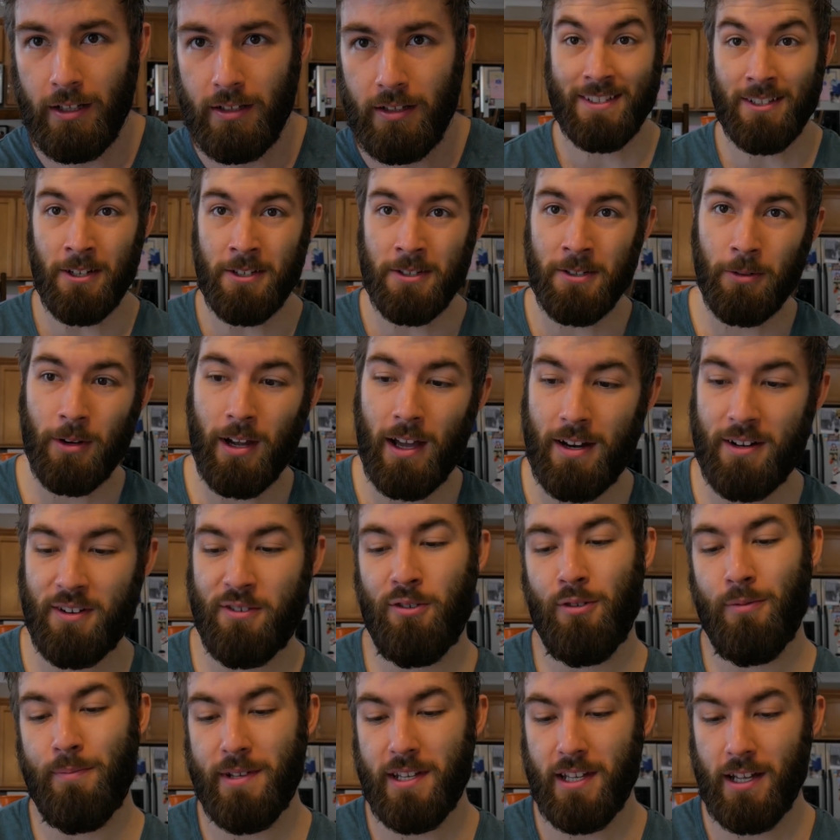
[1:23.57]
It's also kind of
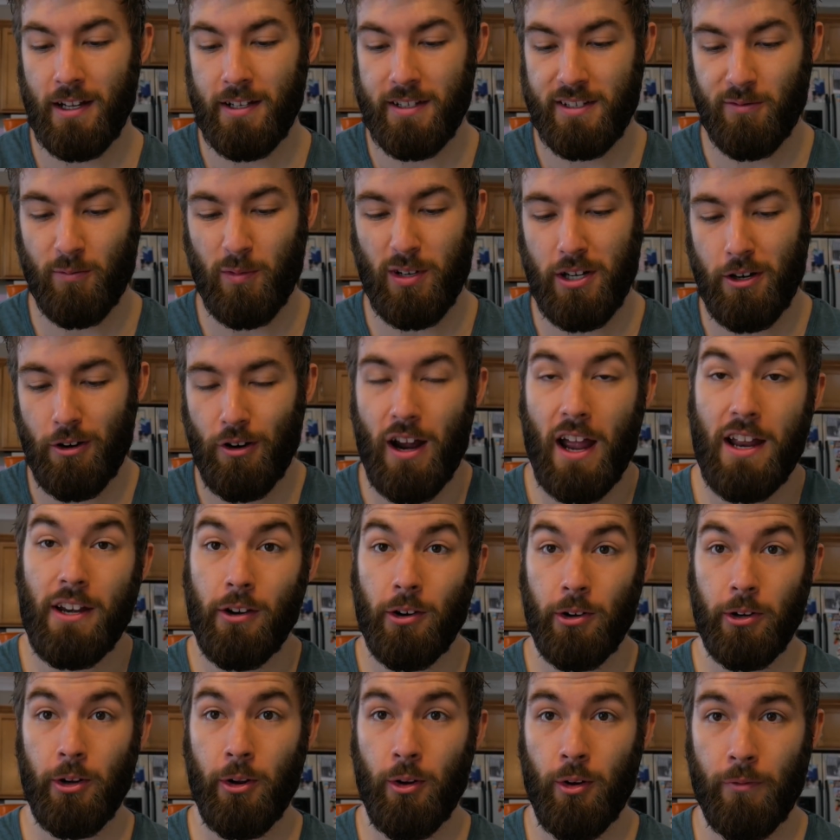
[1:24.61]
cool because when you're at
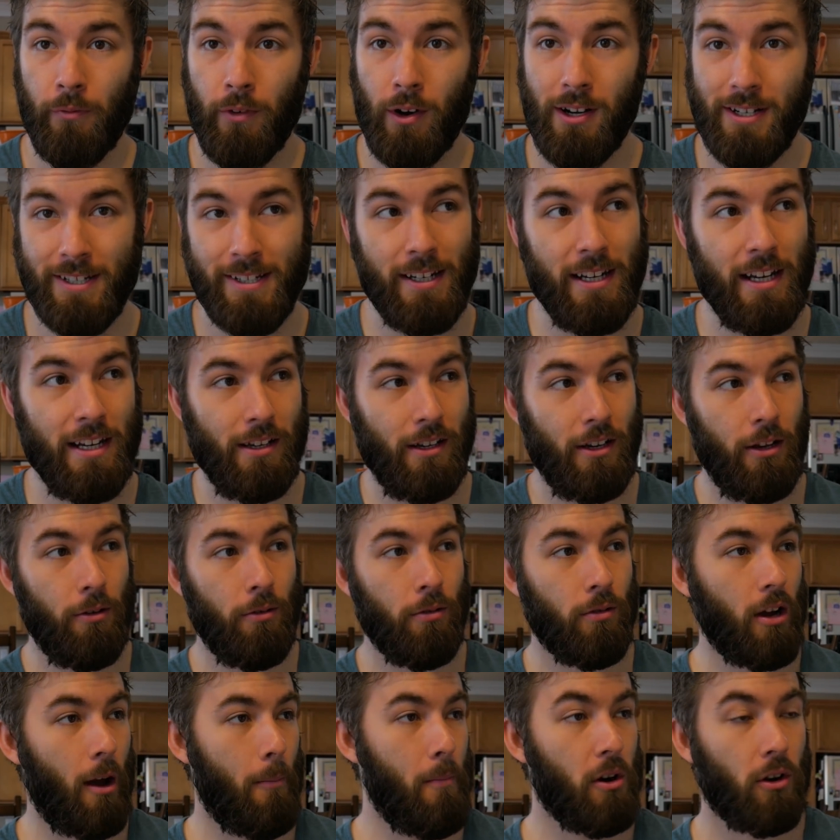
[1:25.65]
your university and you
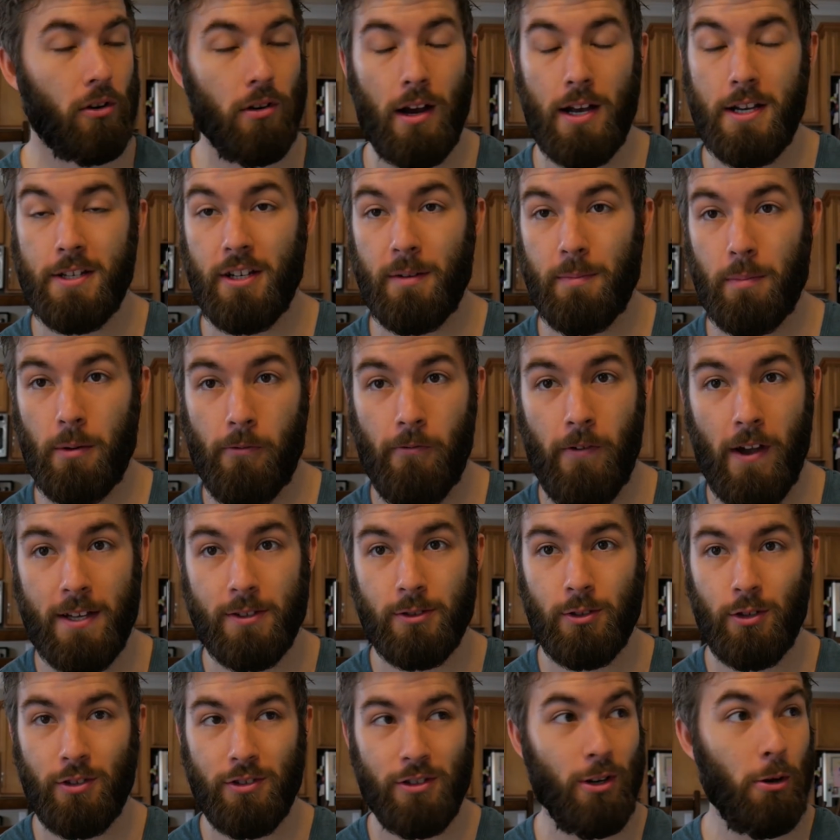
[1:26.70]
come across your
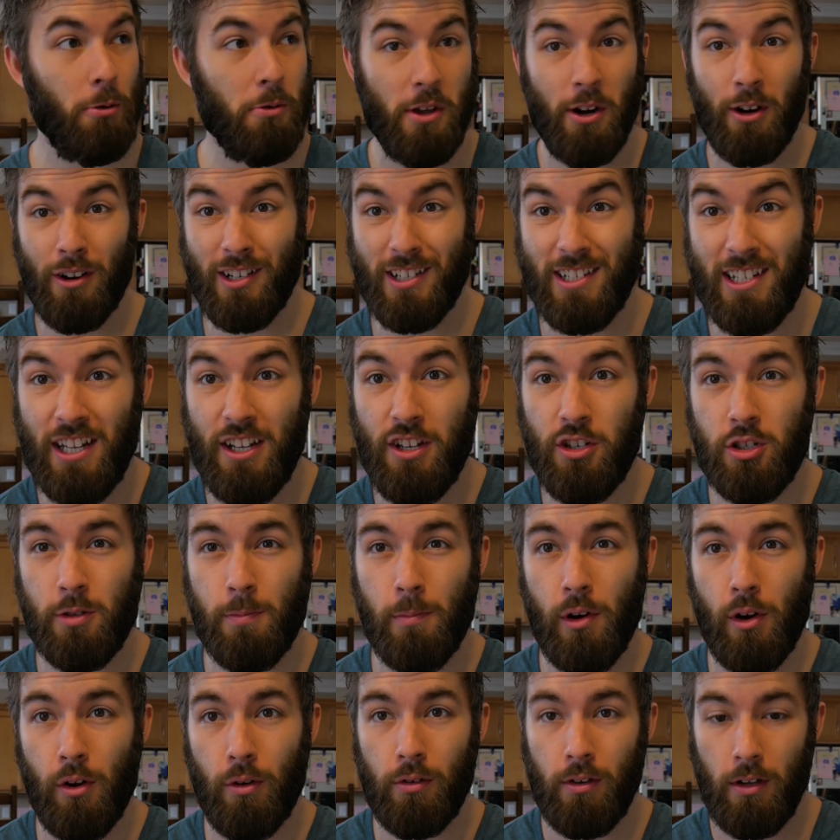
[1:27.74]
professors, you know, they're in teach
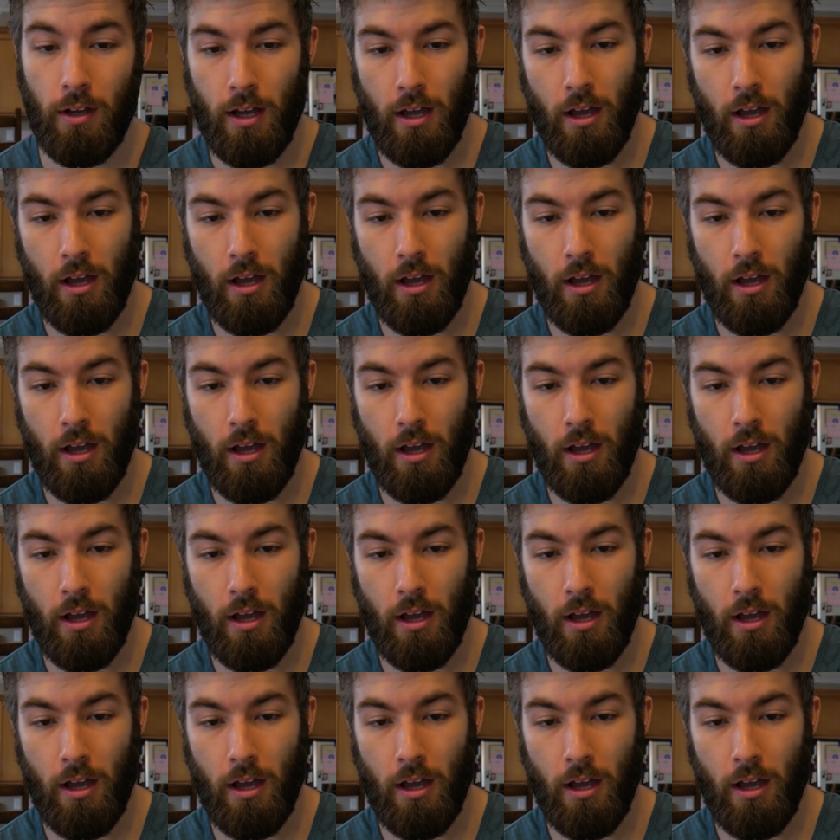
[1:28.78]
mode.